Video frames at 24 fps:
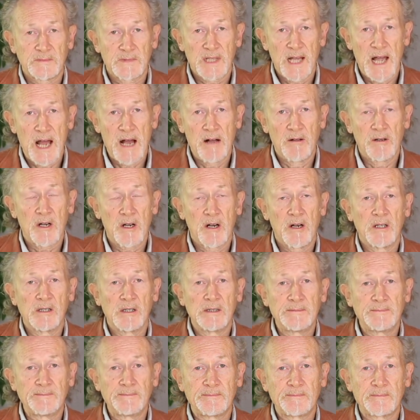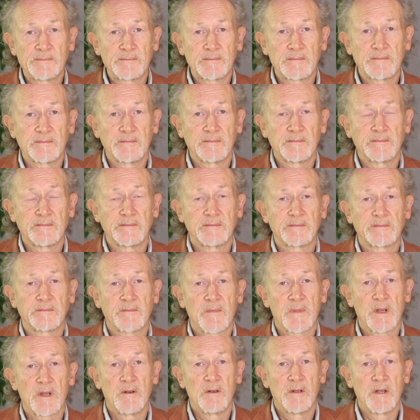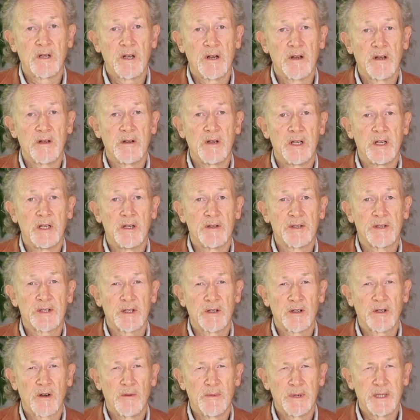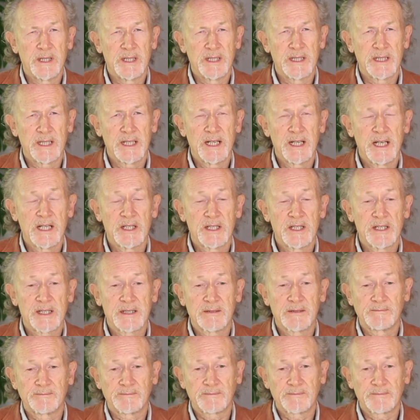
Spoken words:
Alcohol, although not so common in teenagers,